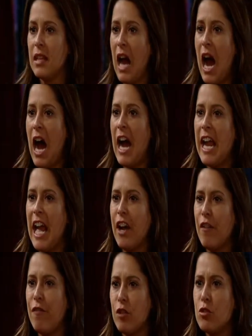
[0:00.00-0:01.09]
that I had
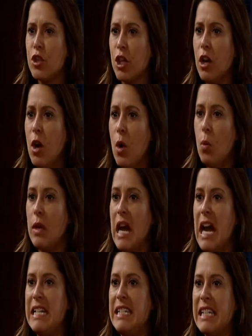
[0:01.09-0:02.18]
a future when
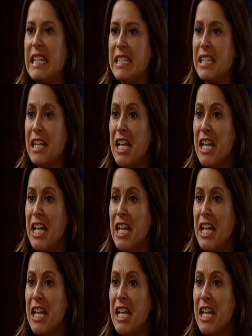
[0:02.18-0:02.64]
I didn't.